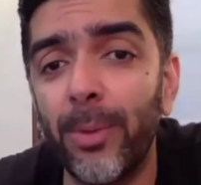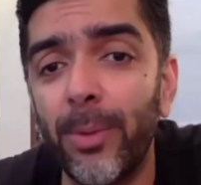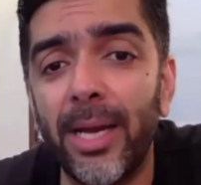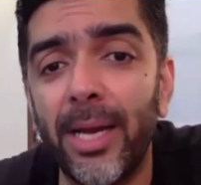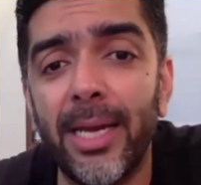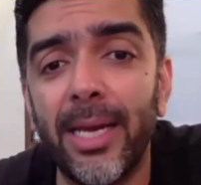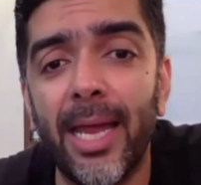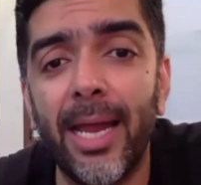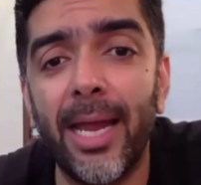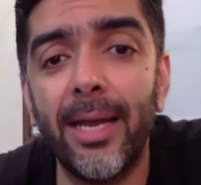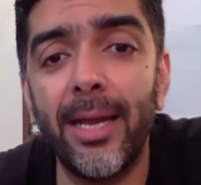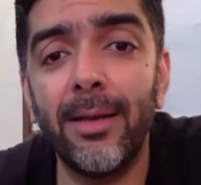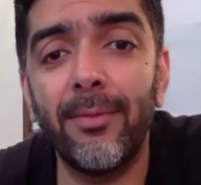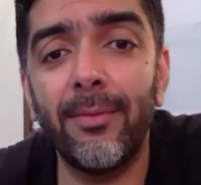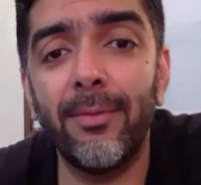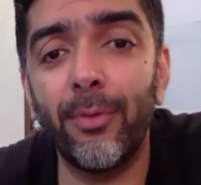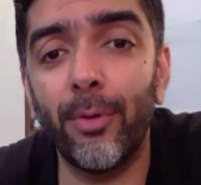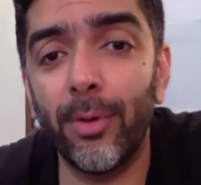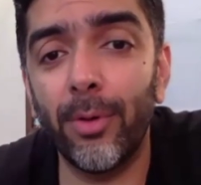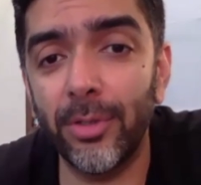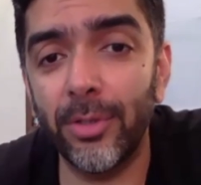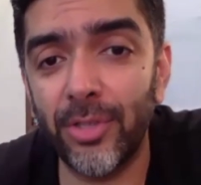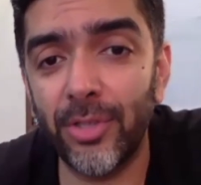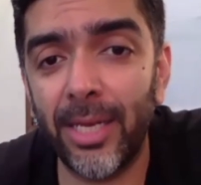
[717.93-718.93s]
off to my dad
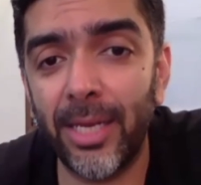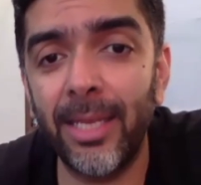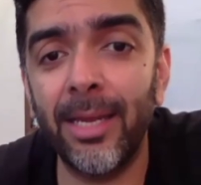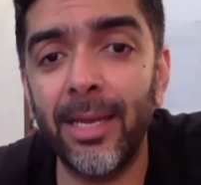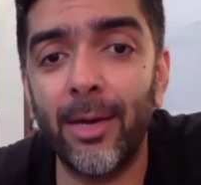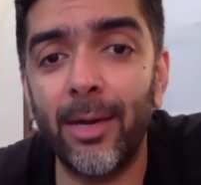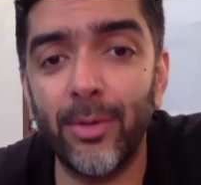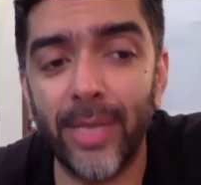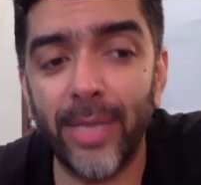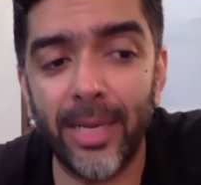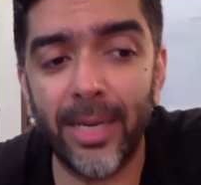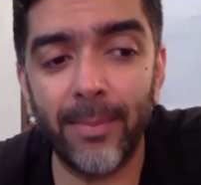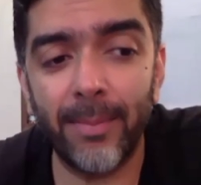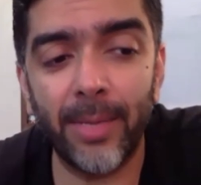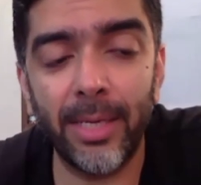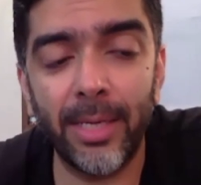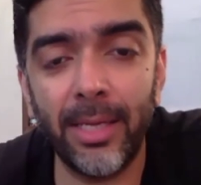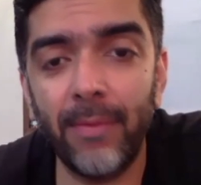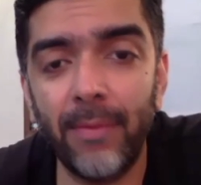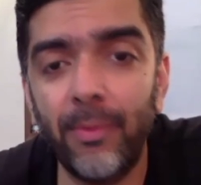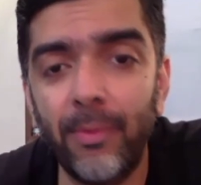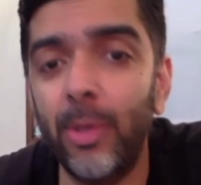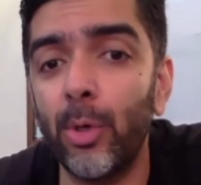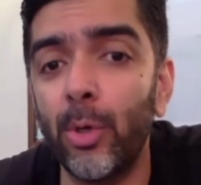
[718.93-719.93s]
for shelling out that
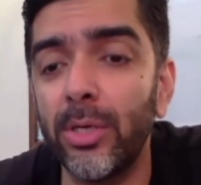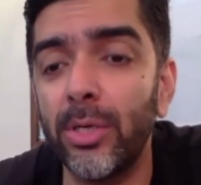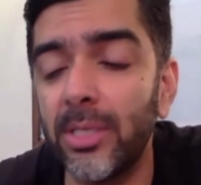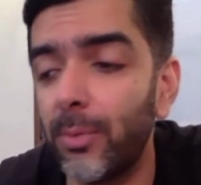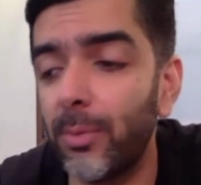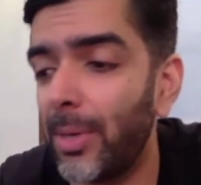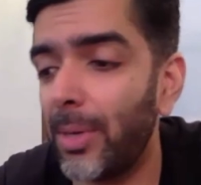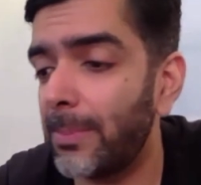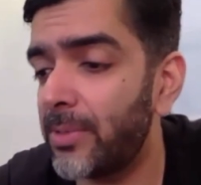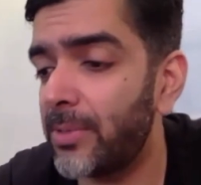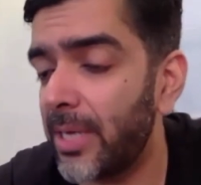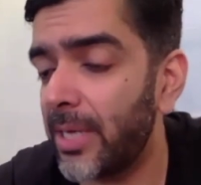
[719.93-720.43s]
money. We got the